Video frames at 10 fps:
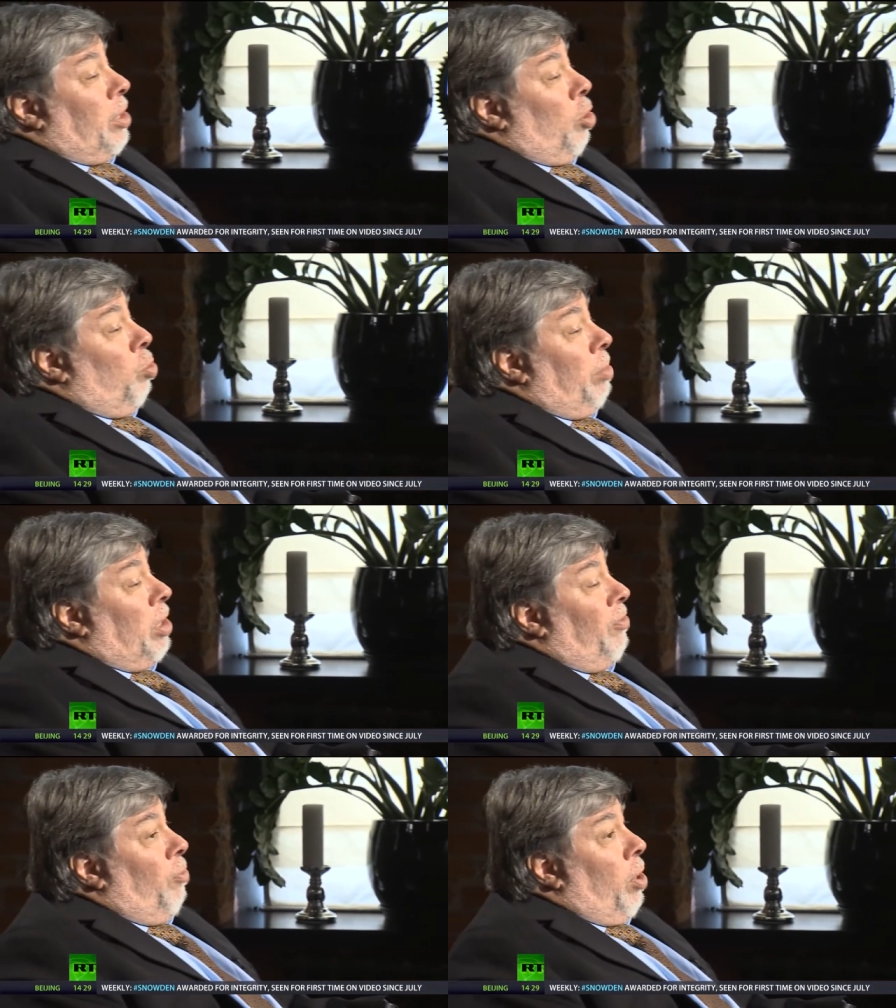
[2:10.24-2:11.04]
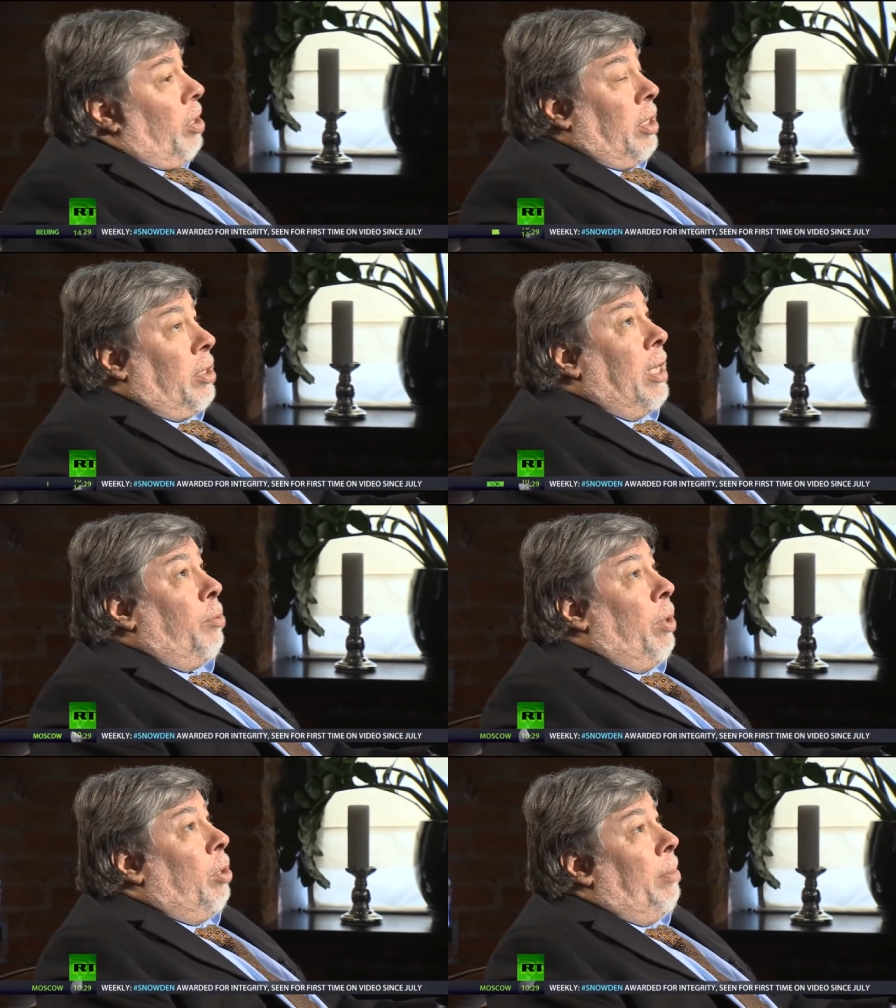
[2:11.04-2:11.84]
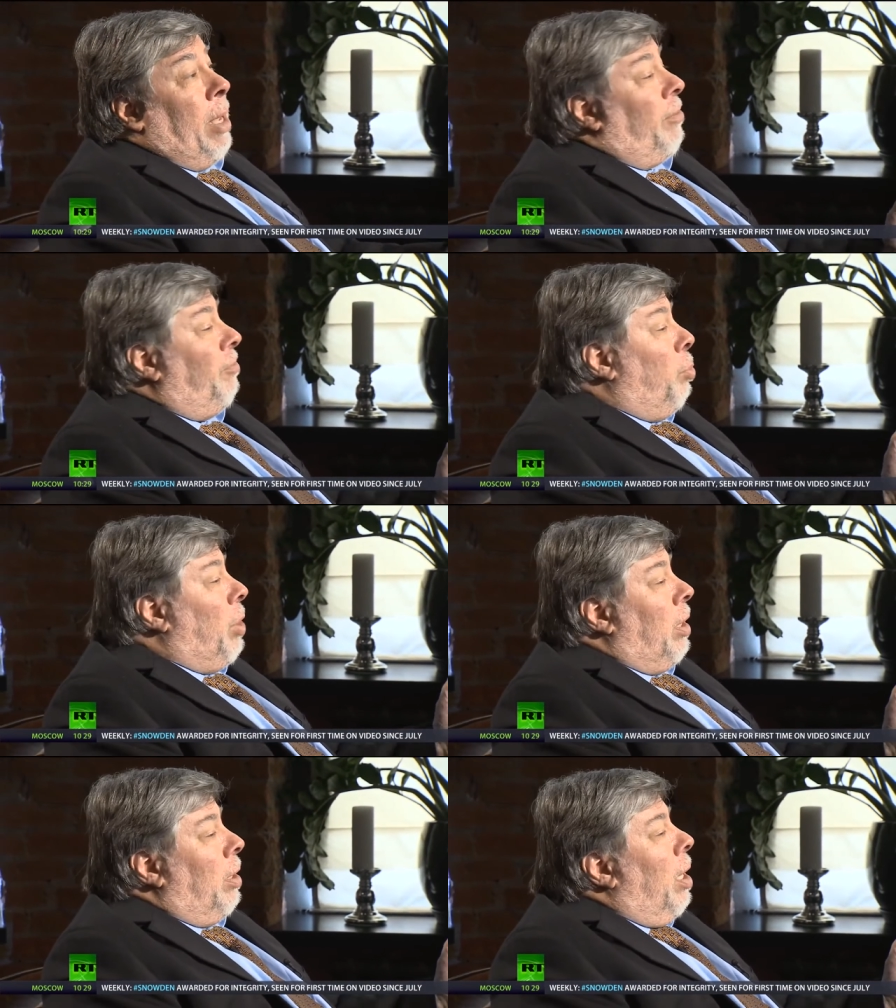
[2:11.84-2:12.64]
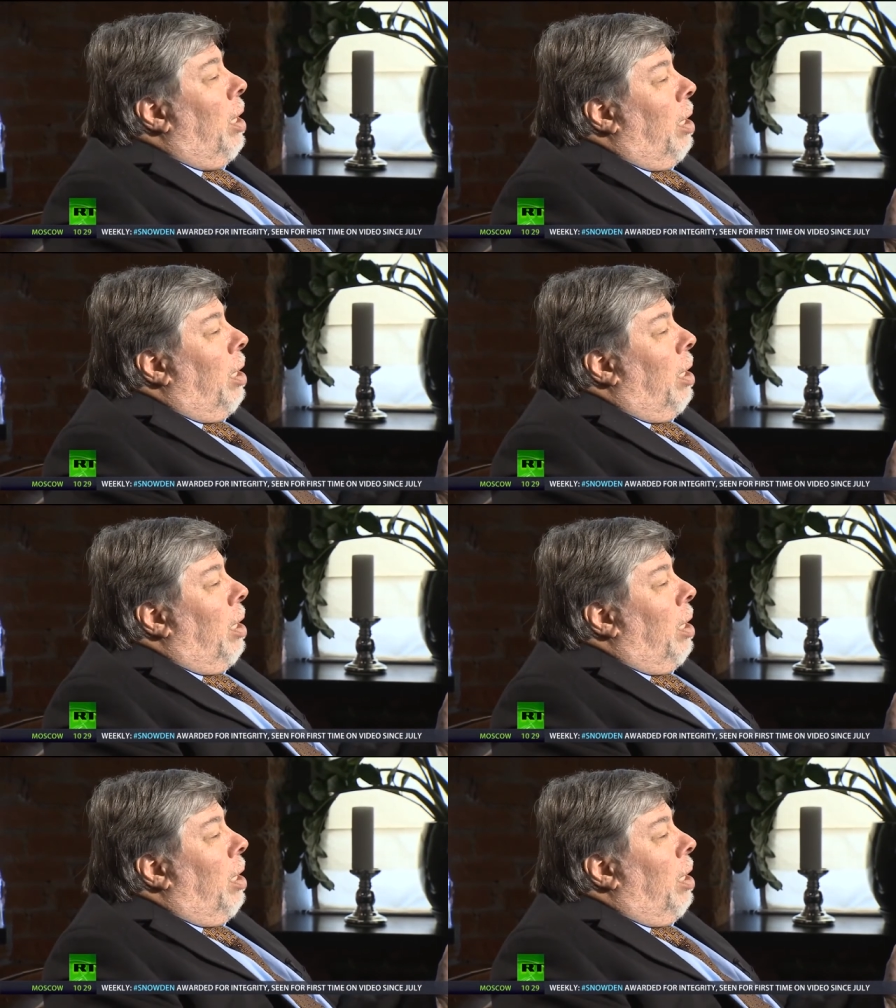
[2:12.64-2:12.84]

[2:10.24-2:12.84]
so much for us? It's like we only make a few little